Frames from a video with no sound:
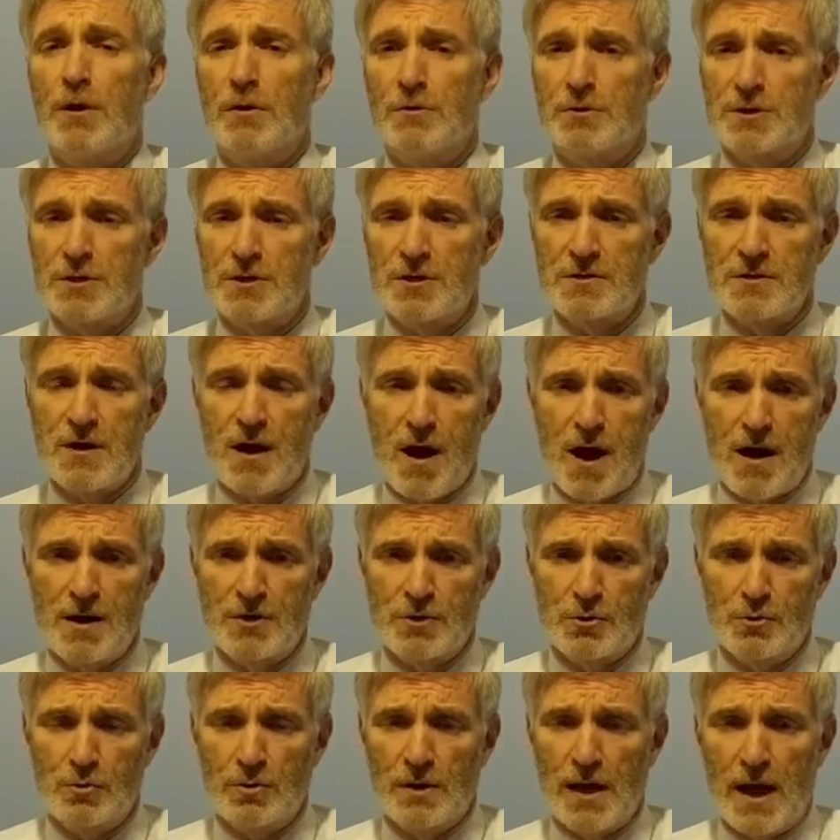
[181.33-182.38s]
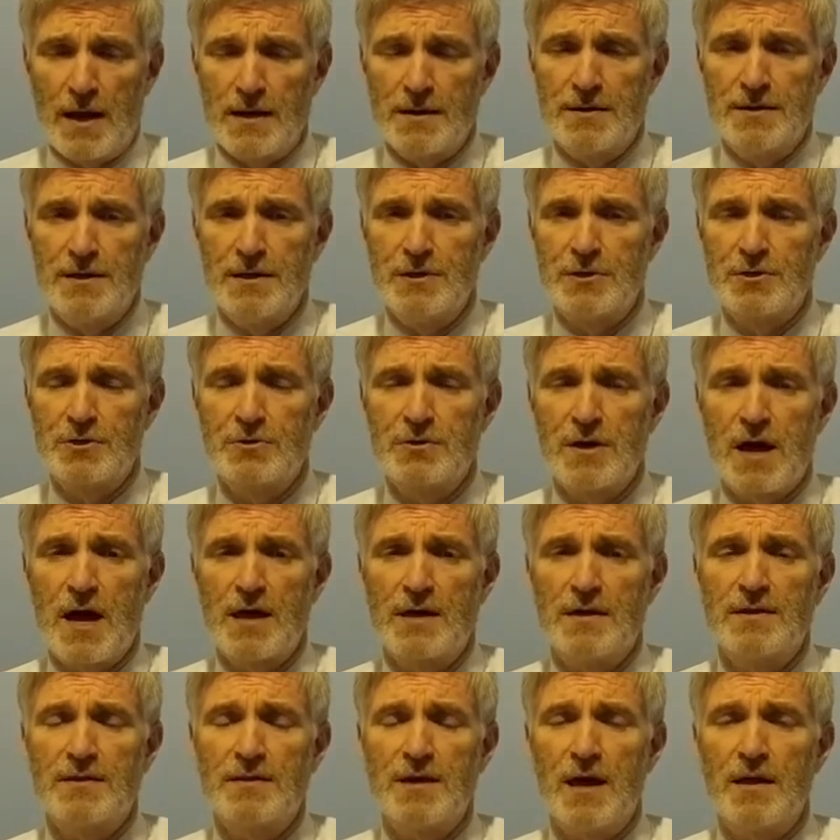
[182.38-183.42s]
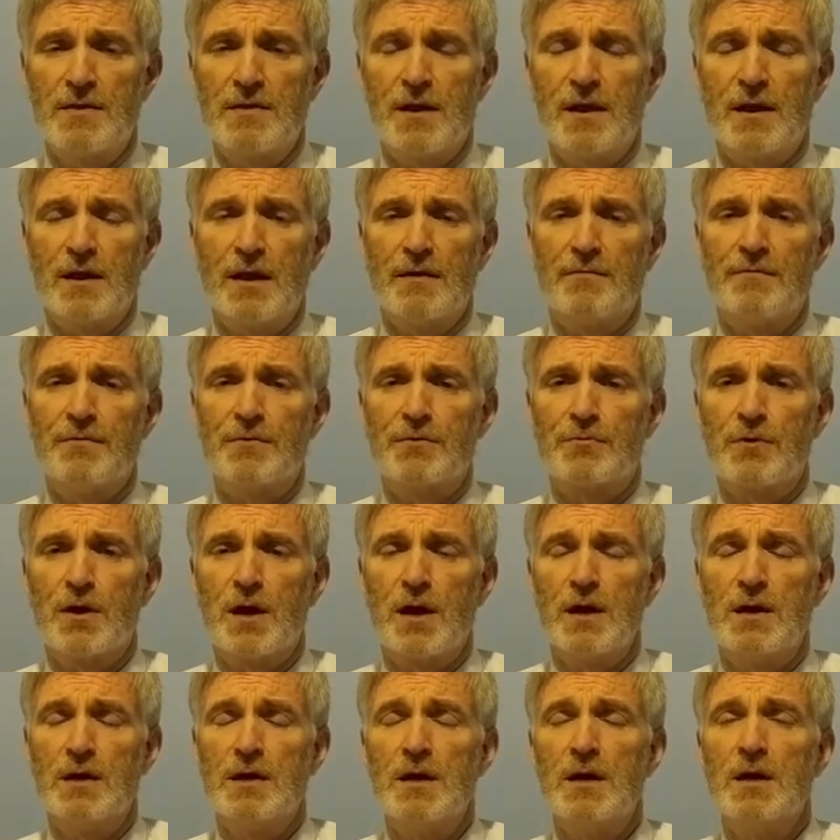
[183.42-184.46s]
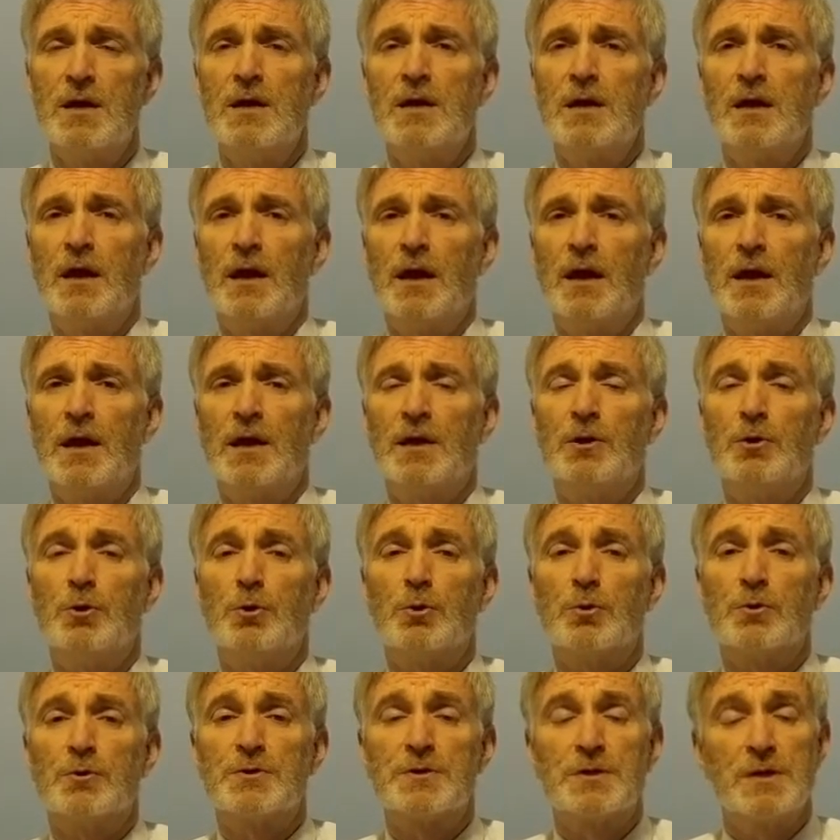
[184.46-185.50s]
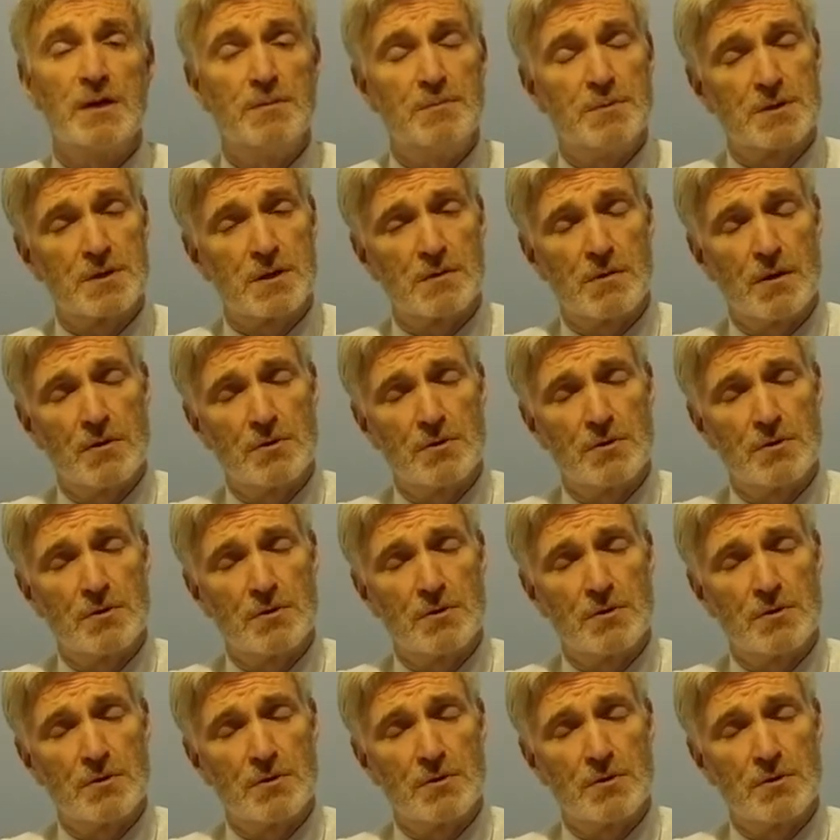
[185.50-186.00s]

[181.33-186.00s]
Rocher is our high school Latin teacher, 9th, 10th, and 11th grade, and you'll see Mr.